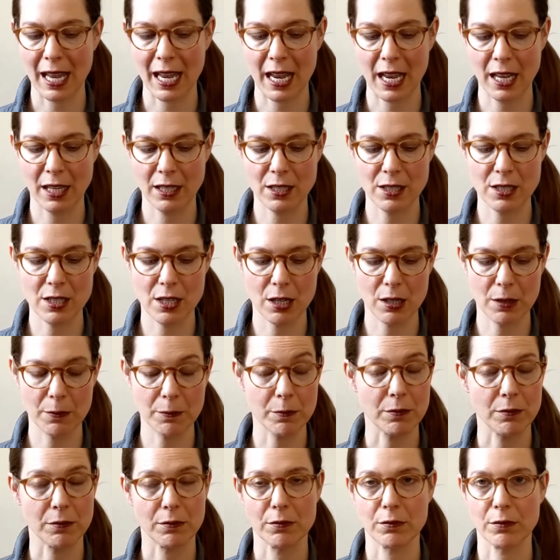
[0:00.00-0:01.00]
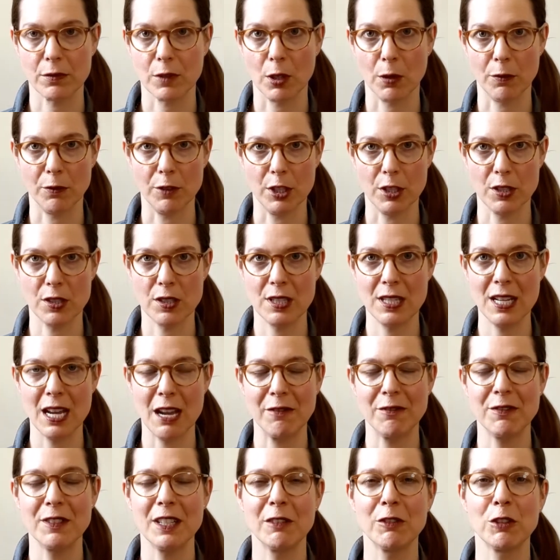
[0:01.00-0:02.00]
and uh, obviously
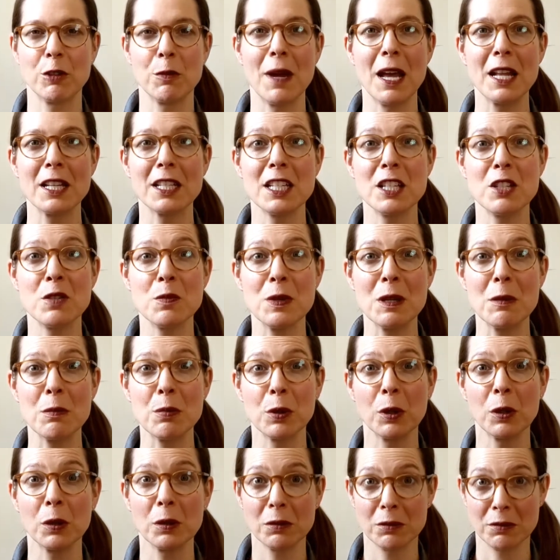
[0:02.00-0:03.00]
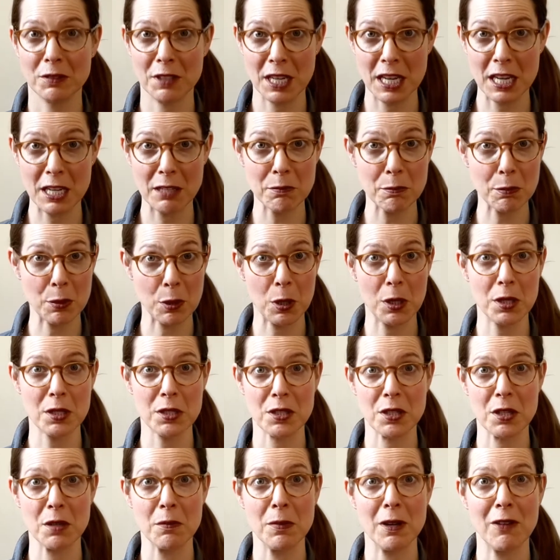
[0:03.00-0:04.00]
I've never met these people in
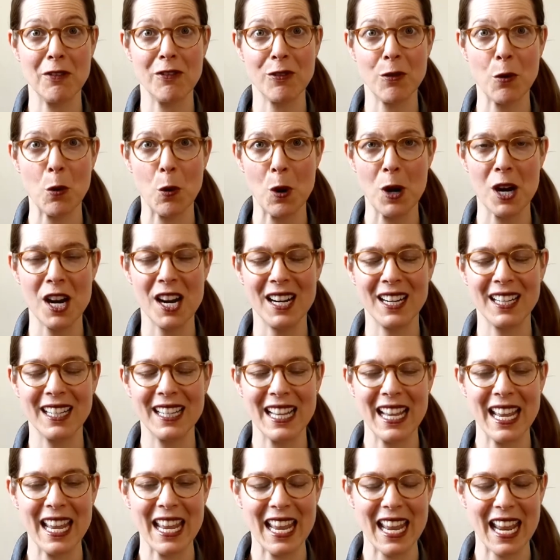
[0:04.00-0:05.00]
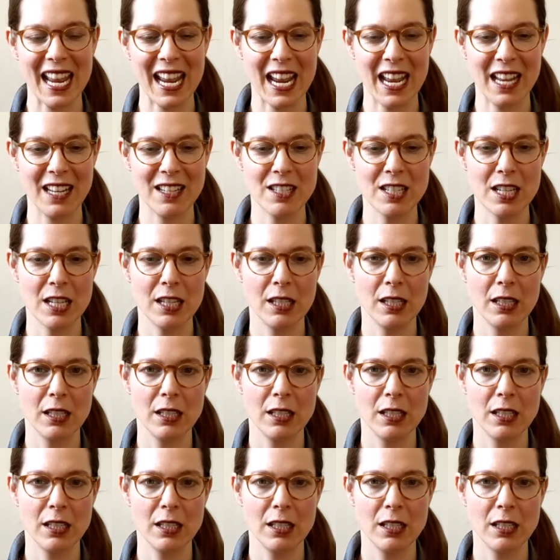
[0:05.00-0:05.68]
person before, and